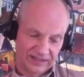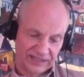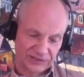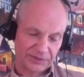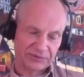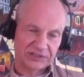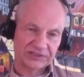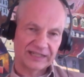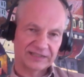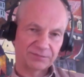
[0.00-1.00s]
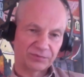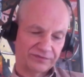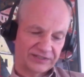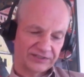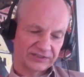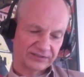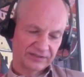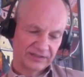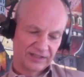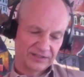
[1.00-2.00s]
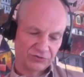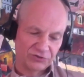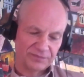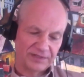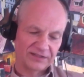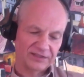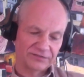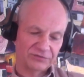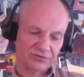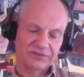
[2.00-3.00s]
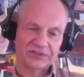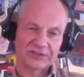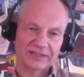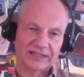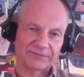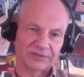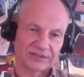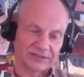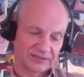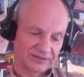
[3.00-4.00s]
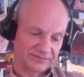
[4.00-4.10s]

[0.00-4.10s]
experiencing as a professor the usability of university campuses?